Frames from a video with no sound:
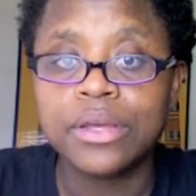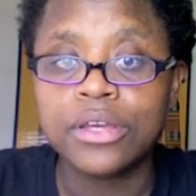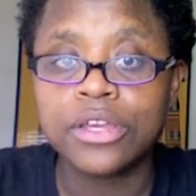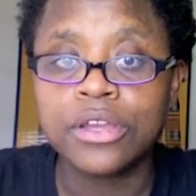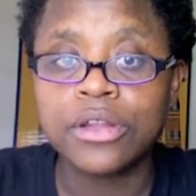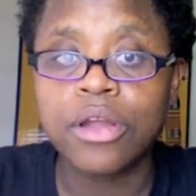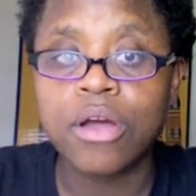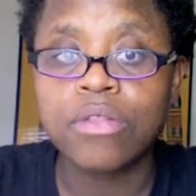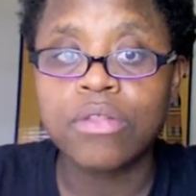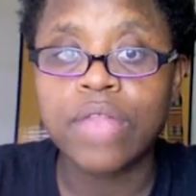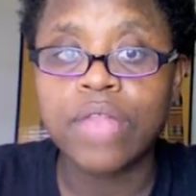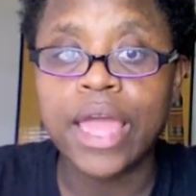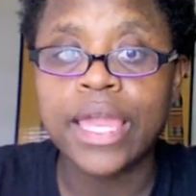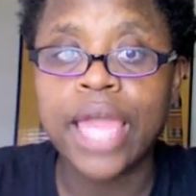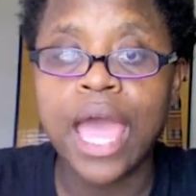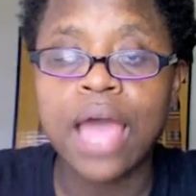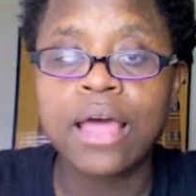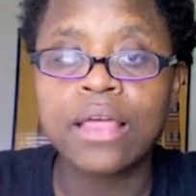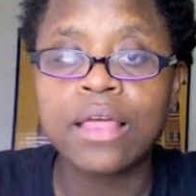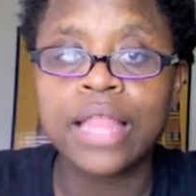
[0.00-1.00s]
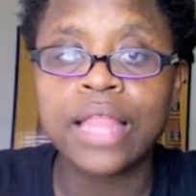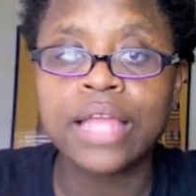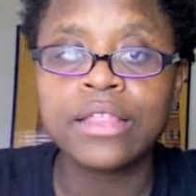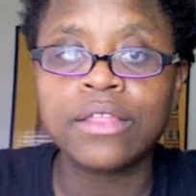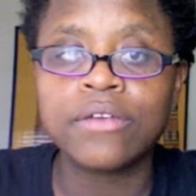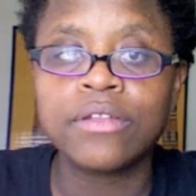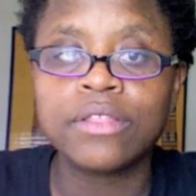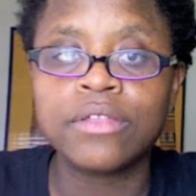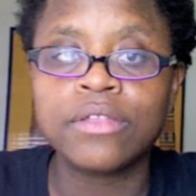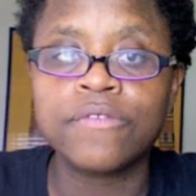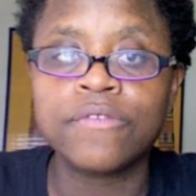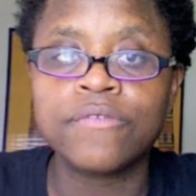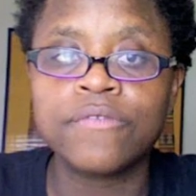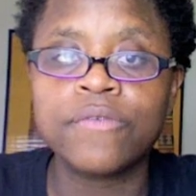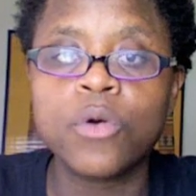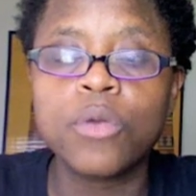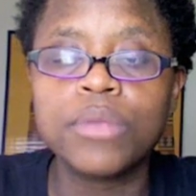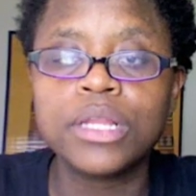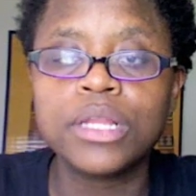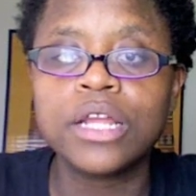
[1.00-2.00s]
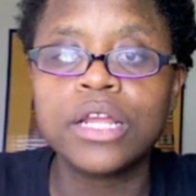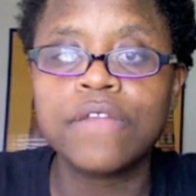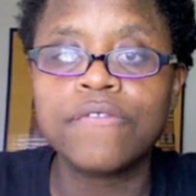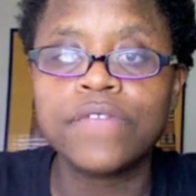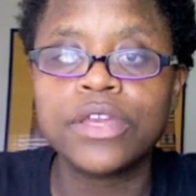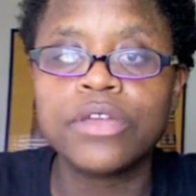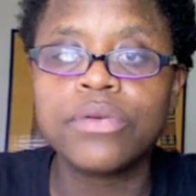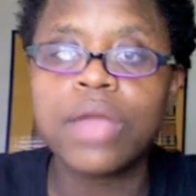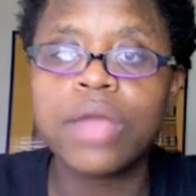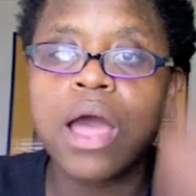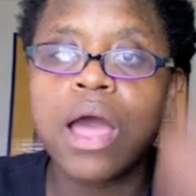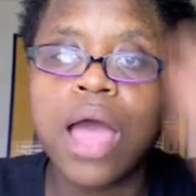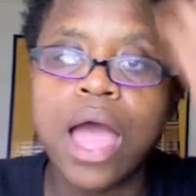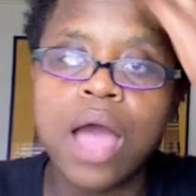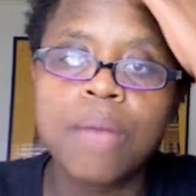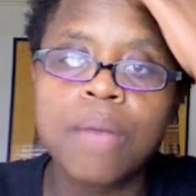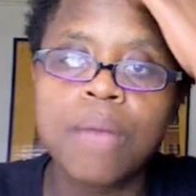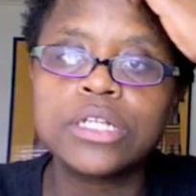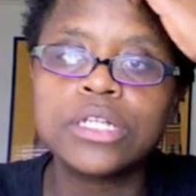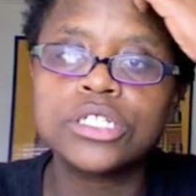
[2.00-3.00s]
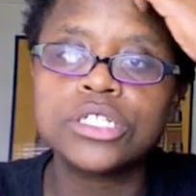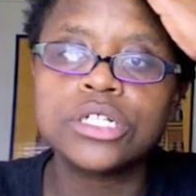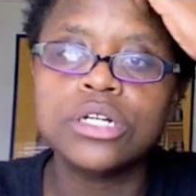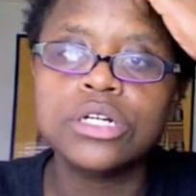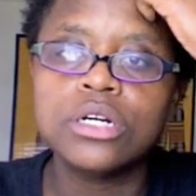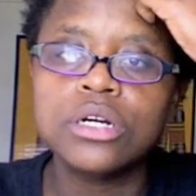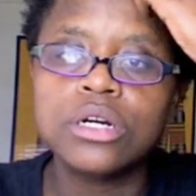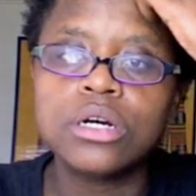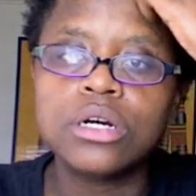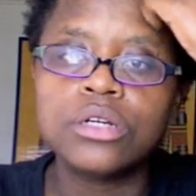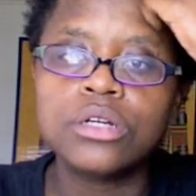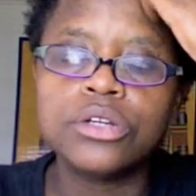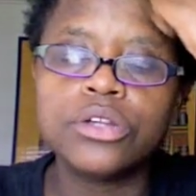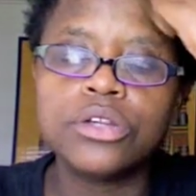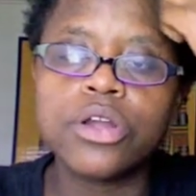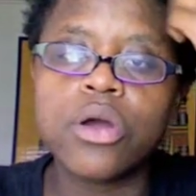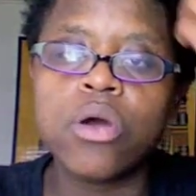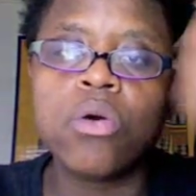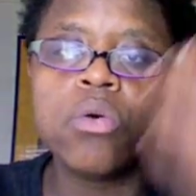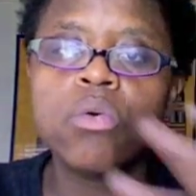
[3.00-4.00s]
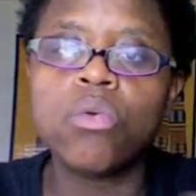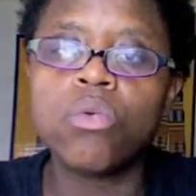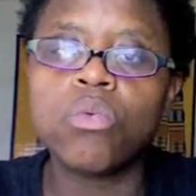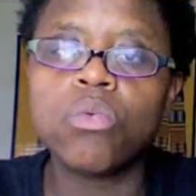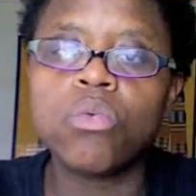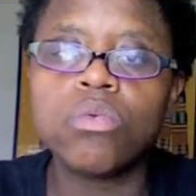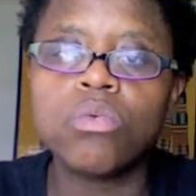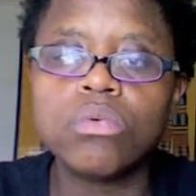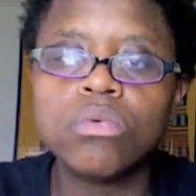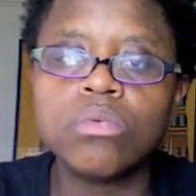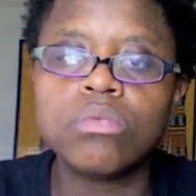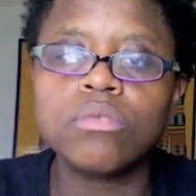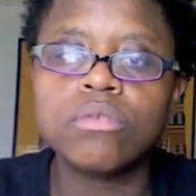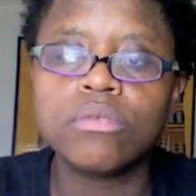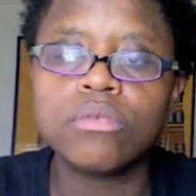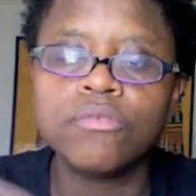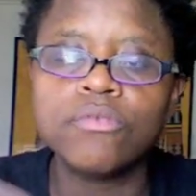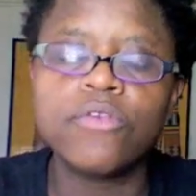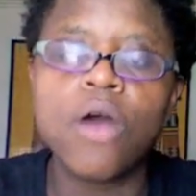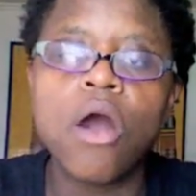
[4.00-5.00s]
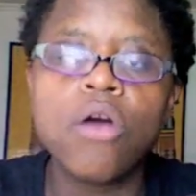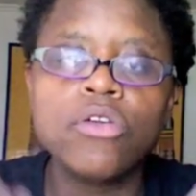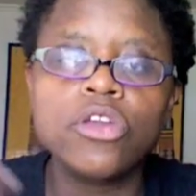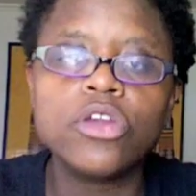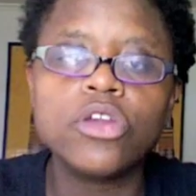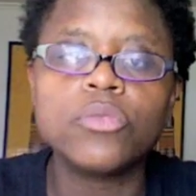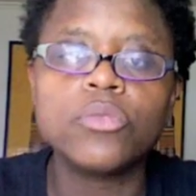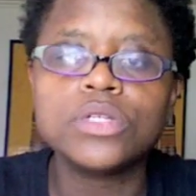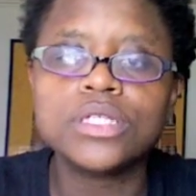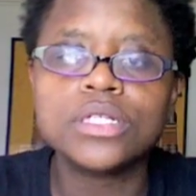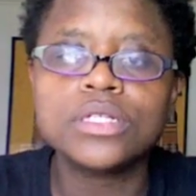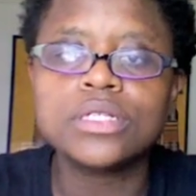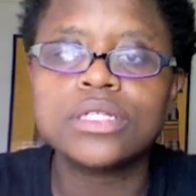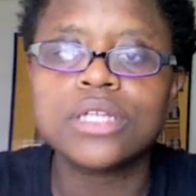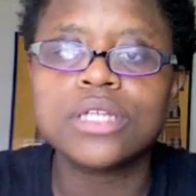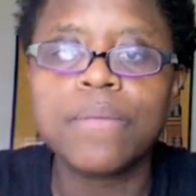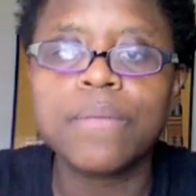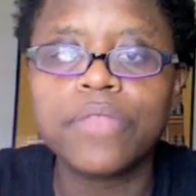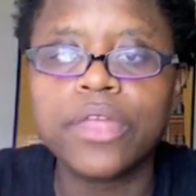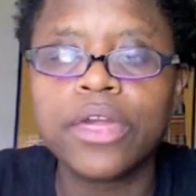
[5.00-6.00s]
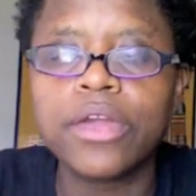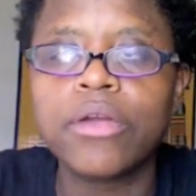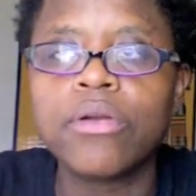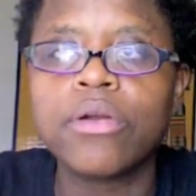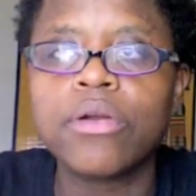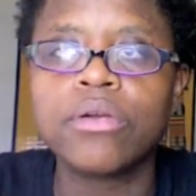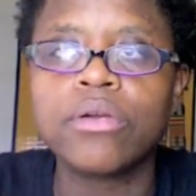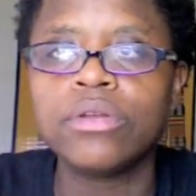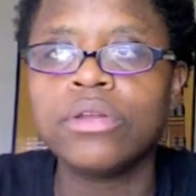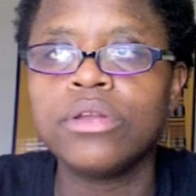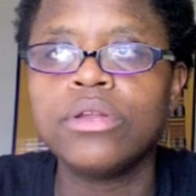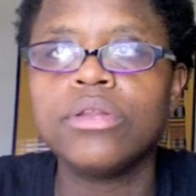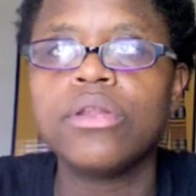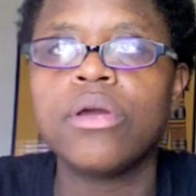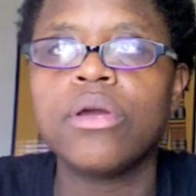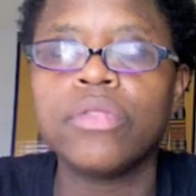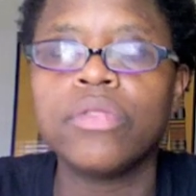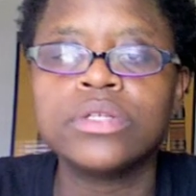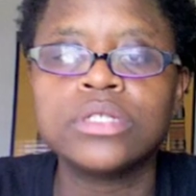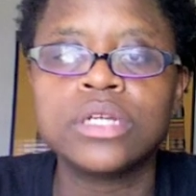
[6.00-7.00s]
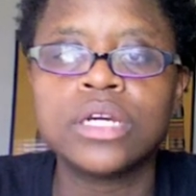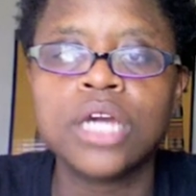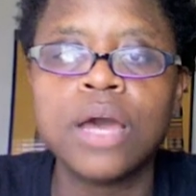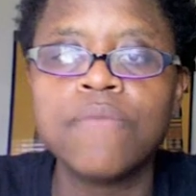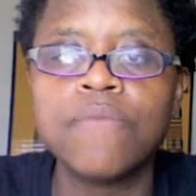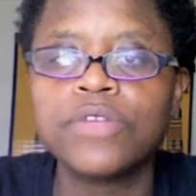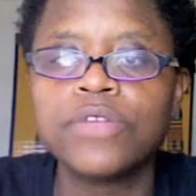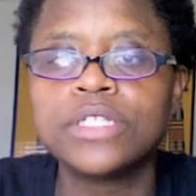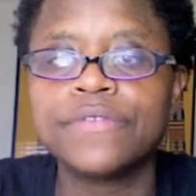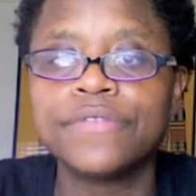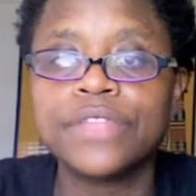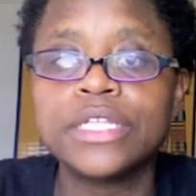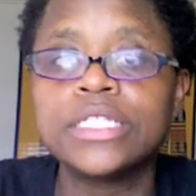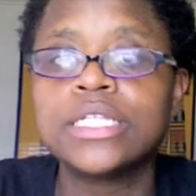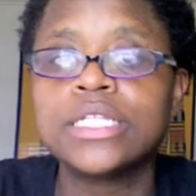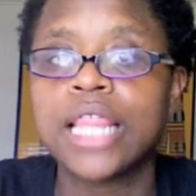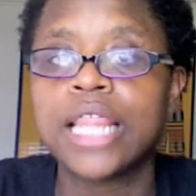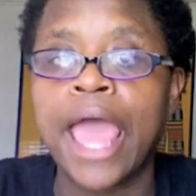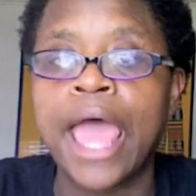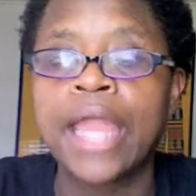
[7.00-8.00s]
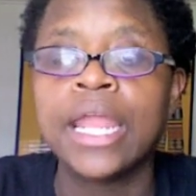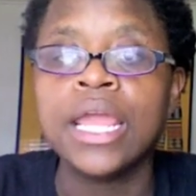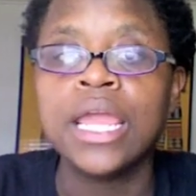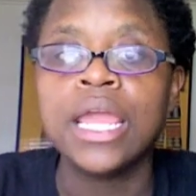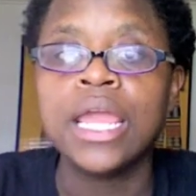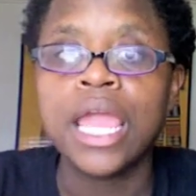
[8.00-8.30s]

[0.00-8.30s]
You know, like how, like the formula to figure out how much, you know, volume was in something, or, you know, the circumference of this or that.